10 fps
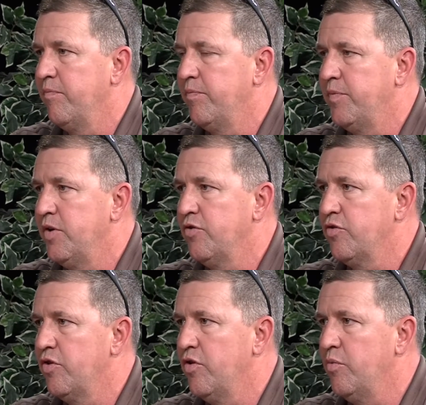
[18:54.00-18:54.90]
Years
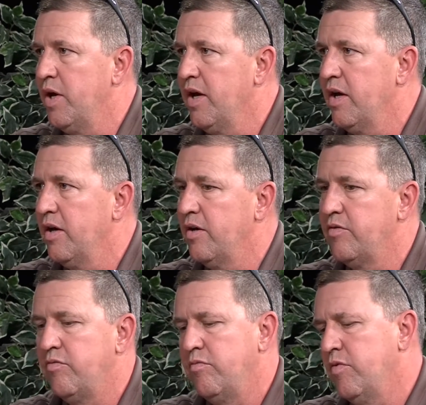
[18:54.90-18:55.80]
ago, we
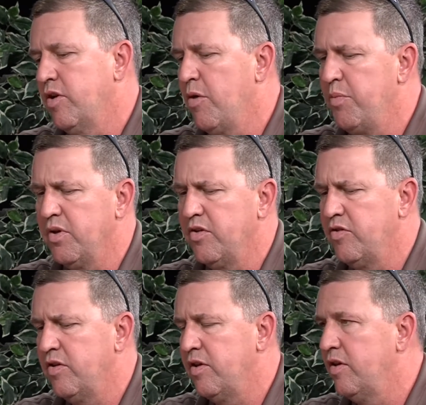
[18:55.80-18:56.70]
had a couple
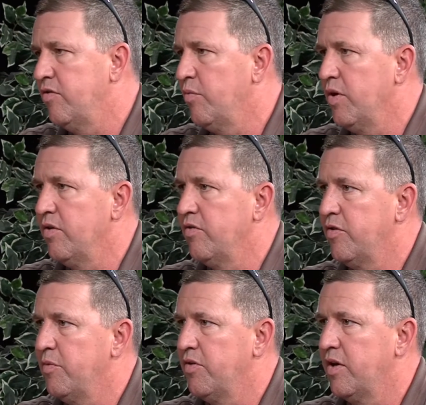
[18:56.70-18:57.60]
incidents where
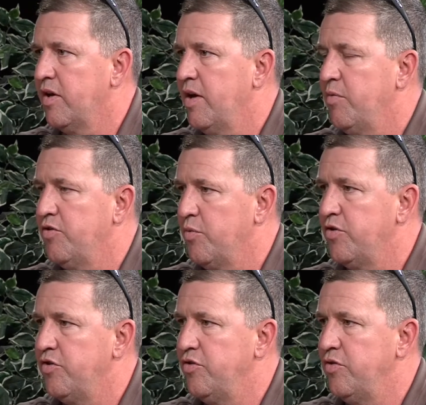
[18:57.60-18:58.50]
somebody's like, hey, we just
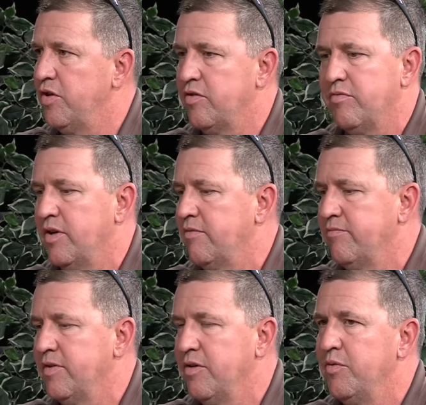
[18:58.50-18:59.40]
want you to do this. It's like,
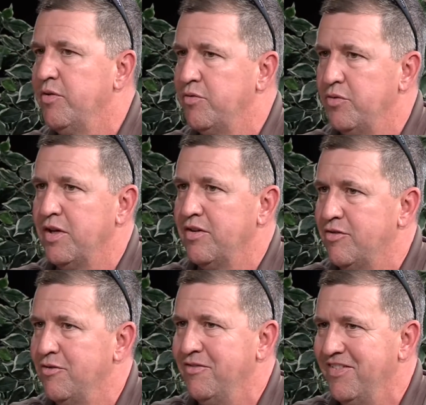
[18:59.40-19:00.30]
no, we don't do that.
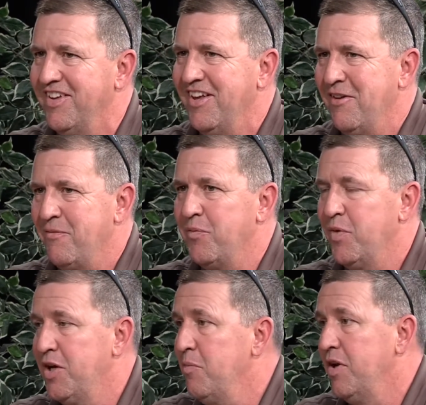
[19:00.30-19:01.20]
So
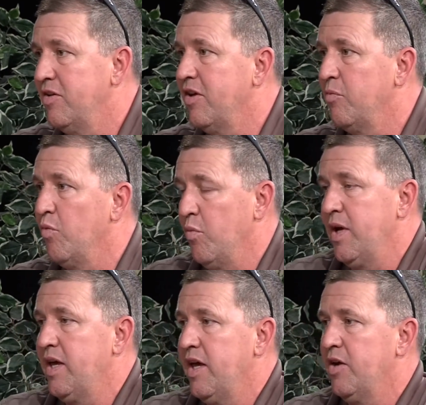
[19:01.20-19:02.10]
we come in and tell them what we
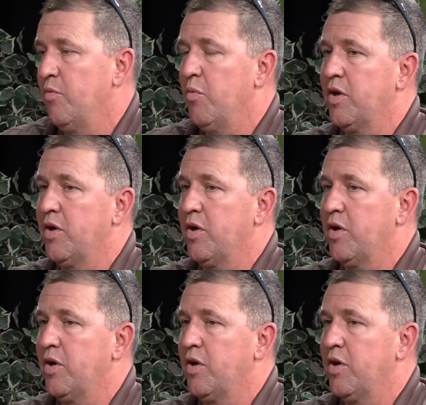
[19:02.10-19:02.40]
can and what we're